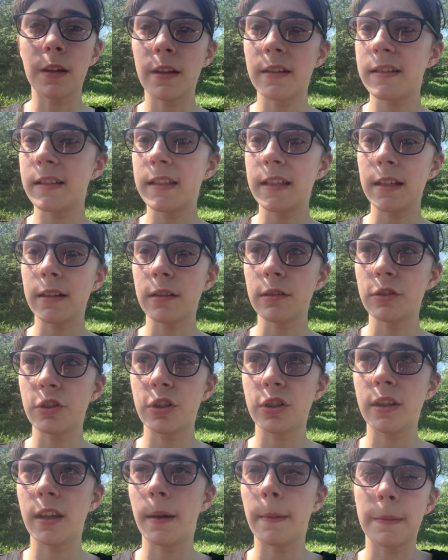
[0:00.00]
are still,
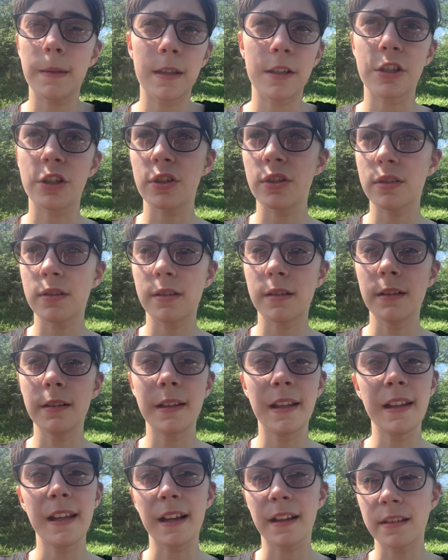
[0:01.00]
they're just
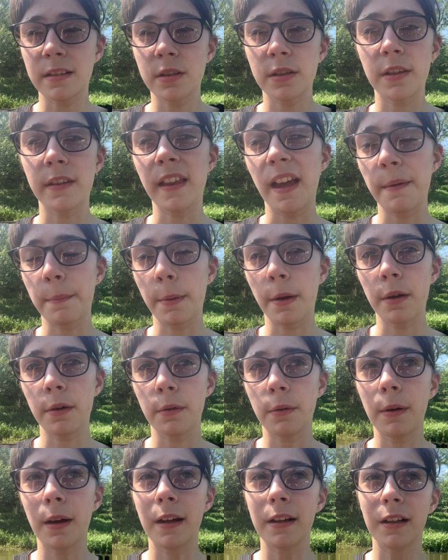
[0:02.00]
next to their
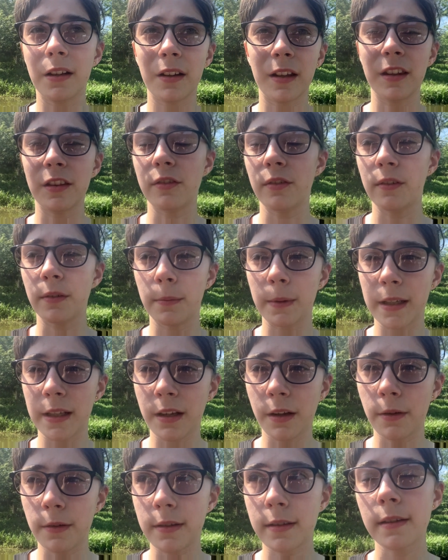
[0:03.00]
boat and looking through the
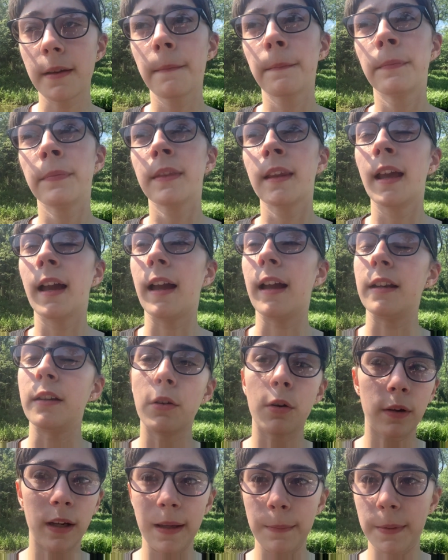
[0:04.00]
windows and
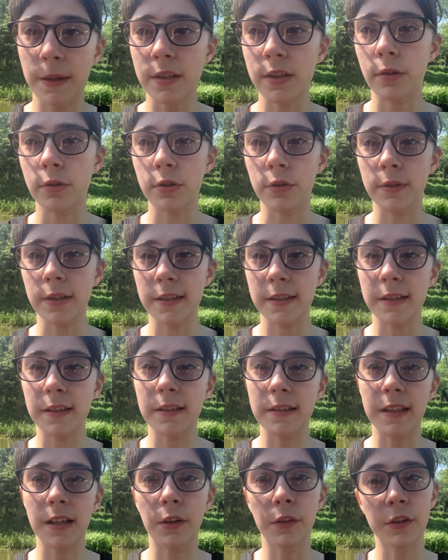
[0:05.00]
not keeping social
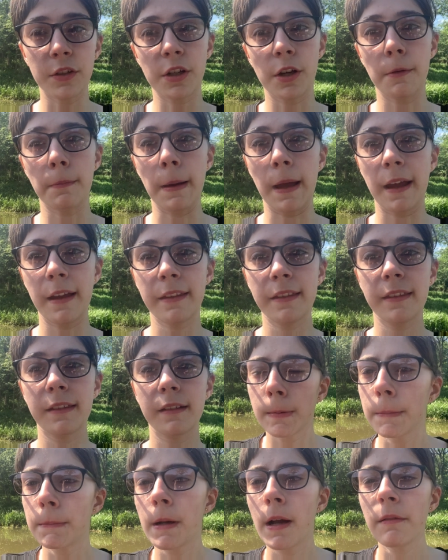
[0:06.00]
distancing on the towpath.
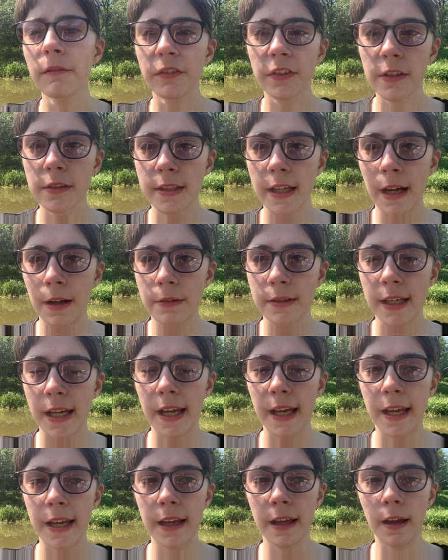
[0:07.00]
My mum filled out
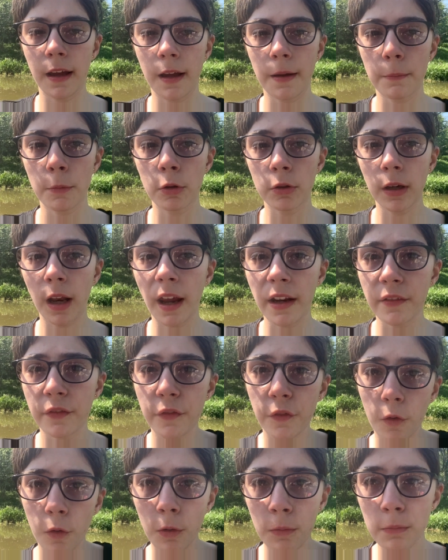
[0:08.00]
a online
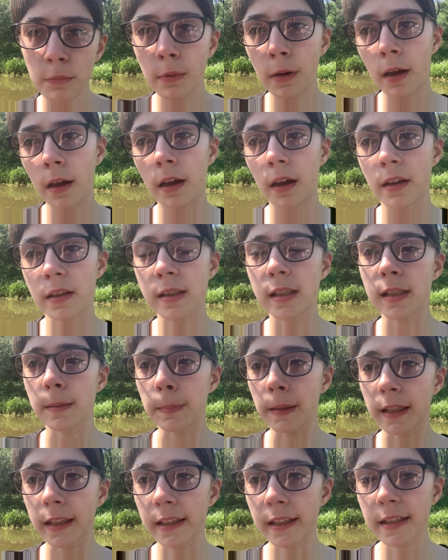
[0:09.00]
form to the
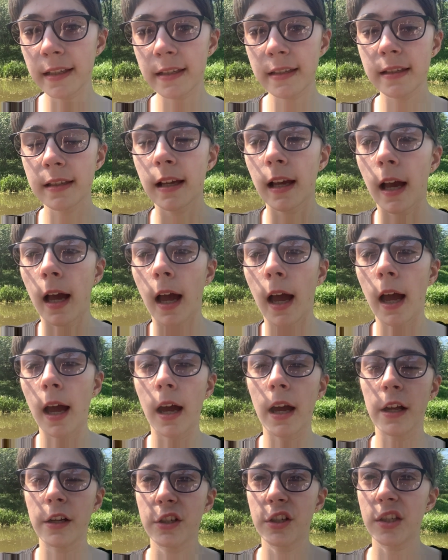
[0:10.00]
police,
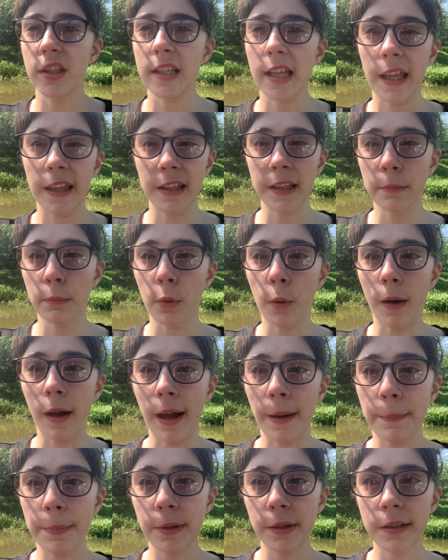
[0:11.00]
just telling them what
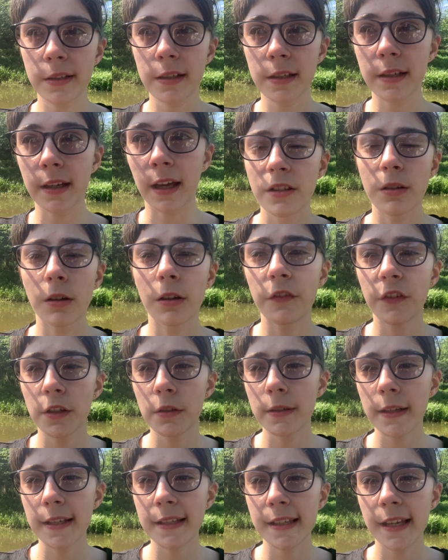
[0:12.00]
happened. So a few
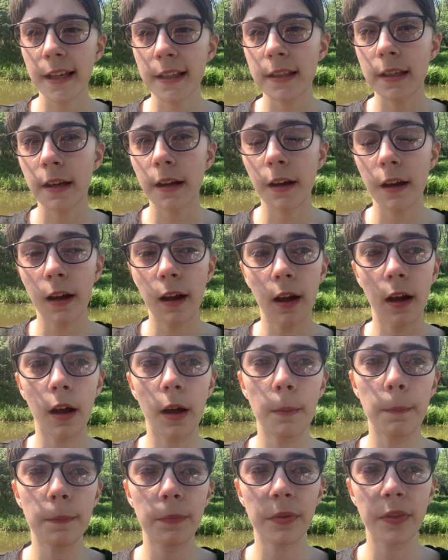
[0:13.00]
days later,
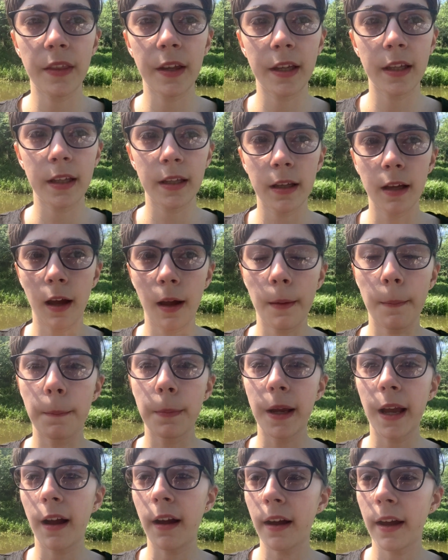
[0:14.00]
the
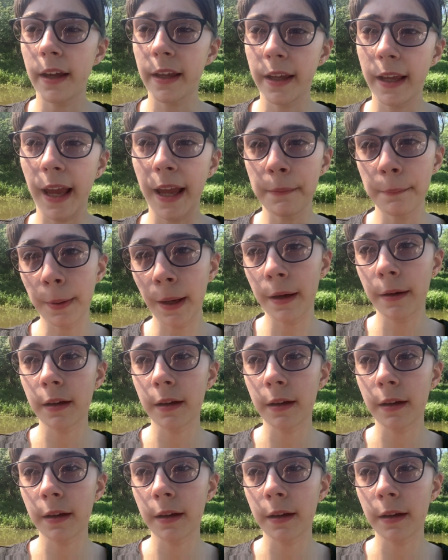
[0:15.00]
guy came